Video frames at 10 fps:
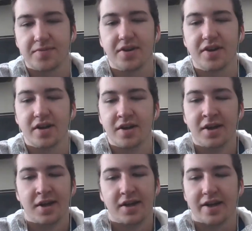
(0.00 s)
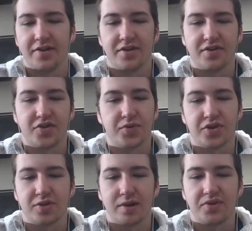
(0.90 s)
but I think the
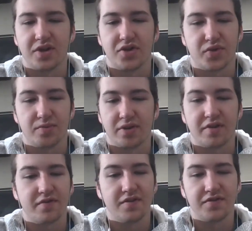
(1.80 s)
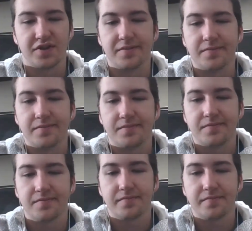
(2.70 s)
Swish Kebabs take this one by like 15. Yeah,